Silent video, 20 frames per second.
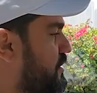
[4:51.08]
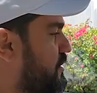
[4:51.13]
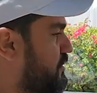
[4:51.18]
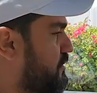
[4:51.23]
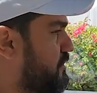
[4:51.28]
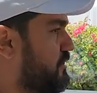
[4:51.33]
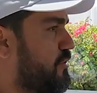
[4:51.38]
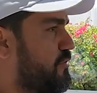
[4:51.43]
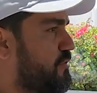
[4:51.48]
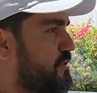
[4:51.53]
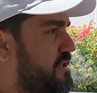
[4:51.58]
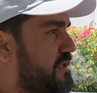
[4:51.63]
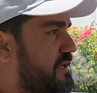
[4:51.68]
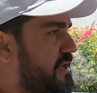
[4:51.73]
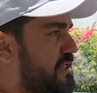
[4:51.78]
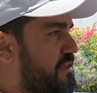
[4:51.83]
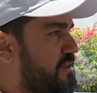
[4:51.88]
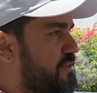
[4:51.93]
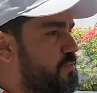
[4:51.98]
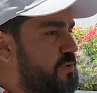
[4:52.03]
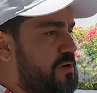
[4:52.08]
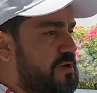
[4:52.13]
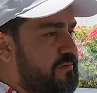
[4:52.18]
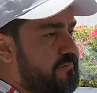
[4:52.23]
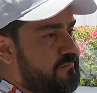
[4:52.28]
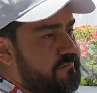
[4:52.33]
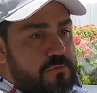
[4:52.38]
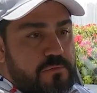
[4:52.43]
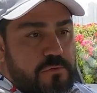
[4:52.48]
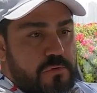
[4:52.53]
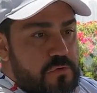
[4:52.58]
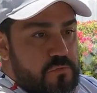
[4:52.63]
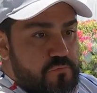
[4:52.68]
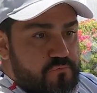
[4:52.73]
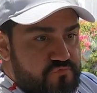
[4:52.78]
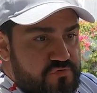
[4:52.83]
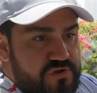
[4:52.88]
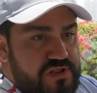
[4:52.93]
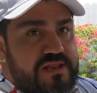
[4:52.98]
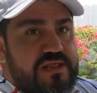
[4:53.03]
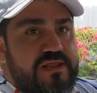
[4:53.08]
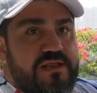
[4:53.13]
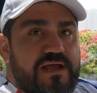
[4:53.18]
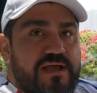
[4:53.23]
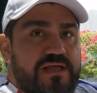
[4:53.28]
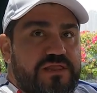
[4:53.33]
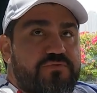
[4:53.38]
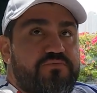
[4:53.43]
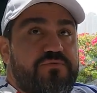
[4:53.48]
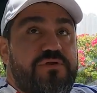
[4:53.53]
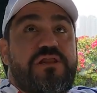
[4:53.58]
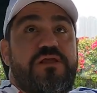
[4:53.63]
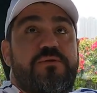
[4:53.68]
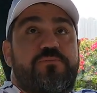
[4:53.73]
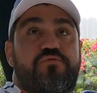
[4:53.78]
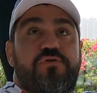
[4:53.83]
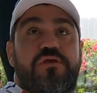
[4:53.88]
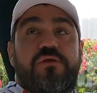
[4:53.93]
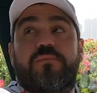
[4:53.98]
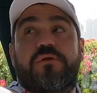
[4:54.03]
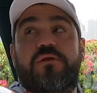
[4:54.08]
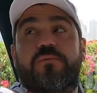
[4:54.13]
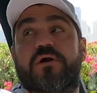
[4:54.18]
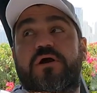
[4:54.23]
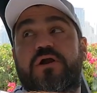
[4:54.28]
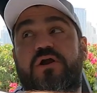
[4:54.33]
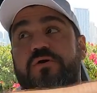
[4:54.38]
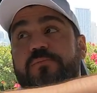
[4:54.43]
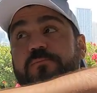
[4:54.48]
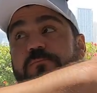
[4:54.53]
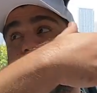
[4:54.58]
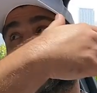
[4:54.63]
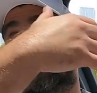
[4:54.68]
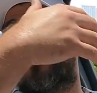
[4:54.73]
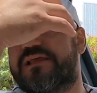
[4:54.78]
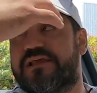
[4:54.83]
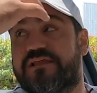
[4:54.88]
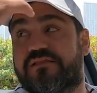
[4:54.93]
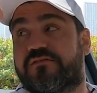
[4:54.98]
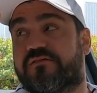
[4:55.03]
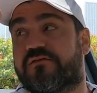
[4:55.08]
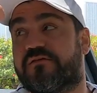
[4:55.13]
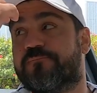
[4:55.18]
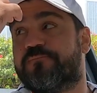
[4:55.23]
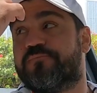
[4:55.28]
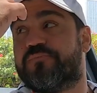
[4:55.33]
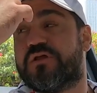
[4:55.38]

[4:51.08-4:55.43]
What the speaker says: close it as well. Really nice, really premium, a complete